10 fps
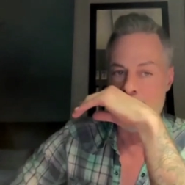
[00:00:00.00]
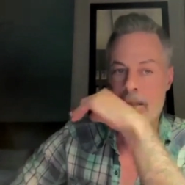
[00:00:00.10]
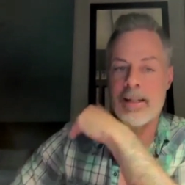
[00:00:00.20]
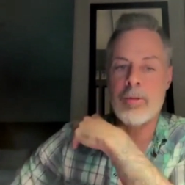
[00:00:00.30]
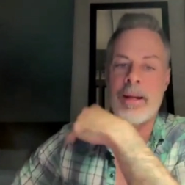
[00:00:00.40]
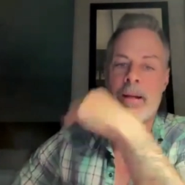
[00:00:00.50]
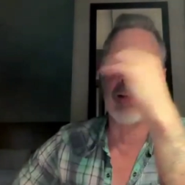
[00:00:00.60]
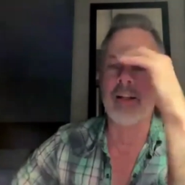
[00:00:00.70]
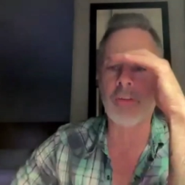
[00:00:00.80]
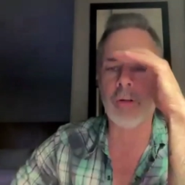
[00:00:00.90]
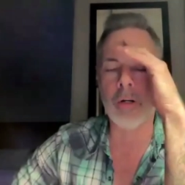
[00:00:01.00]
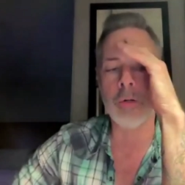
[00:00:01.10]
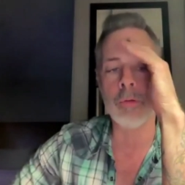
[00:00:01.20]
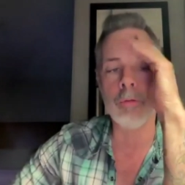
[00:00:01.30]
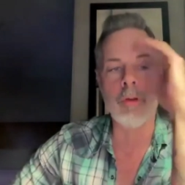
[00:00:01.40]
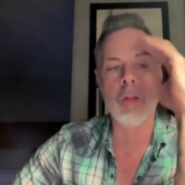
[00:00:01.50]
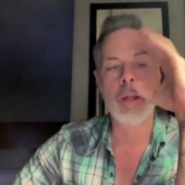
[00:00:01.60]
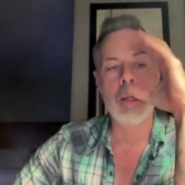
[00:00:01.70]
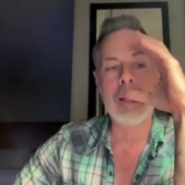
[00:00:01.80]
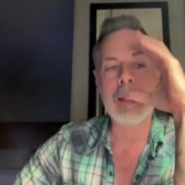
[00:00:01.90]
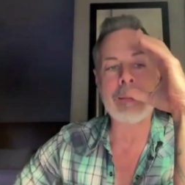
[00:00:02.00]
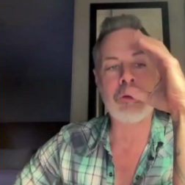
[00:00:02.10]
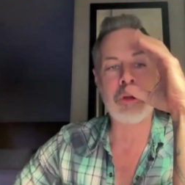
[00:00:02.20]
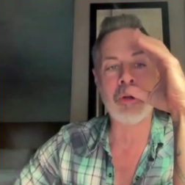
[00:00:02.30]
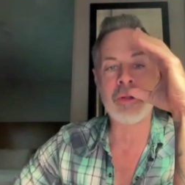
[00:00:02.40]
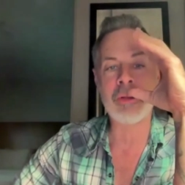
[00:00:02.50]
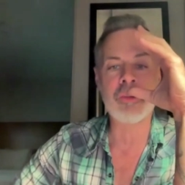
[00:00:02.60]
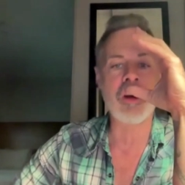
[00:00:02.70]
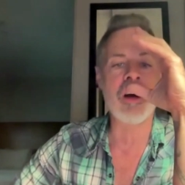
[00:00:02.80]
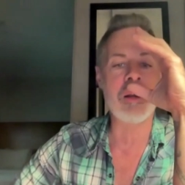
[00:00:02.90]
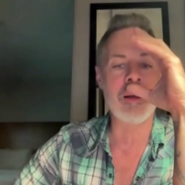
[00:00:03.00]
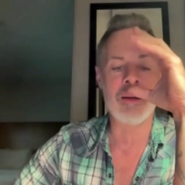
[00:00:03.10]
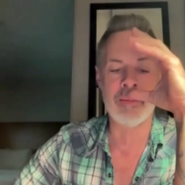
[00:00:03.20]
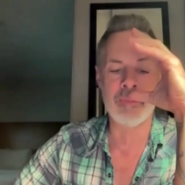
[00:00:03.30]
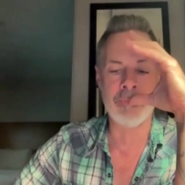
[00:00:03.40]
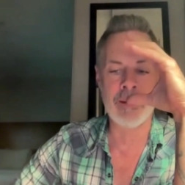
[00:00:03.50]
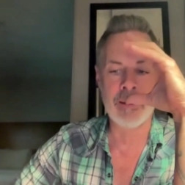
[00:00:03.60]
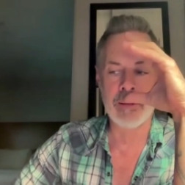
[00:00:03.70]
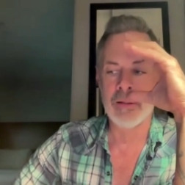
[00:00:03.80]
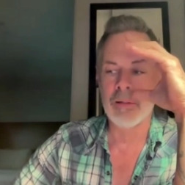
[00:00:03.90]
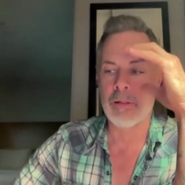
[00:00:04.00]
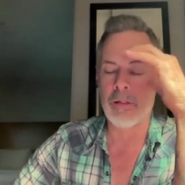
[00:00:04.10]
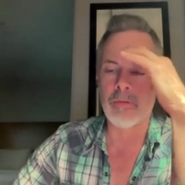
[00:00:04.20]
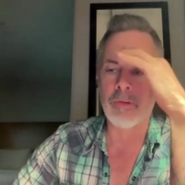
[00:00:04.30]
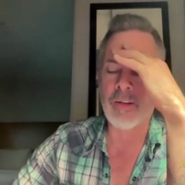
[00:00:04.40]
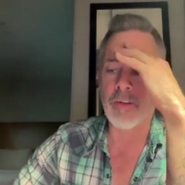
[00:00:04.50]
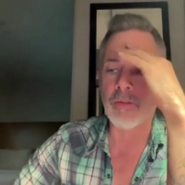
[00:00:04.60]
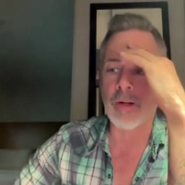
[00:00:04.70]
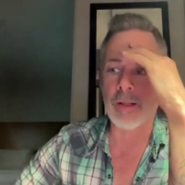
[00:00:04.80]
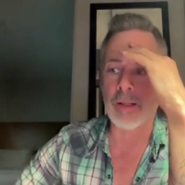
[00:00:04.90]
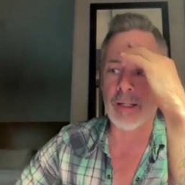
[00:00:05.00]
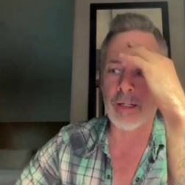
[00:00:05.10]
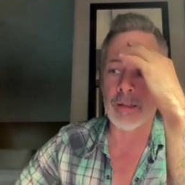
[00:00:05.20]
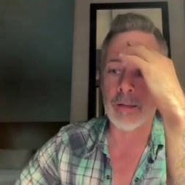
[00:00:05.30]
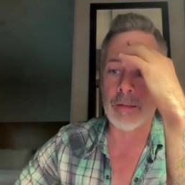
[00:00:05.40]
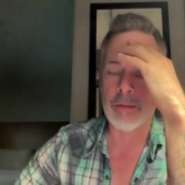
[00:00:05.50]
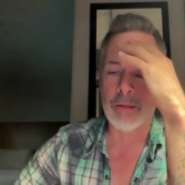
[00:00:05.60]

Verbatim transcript: Paradise Cove. And so you've got um, a restaurant there.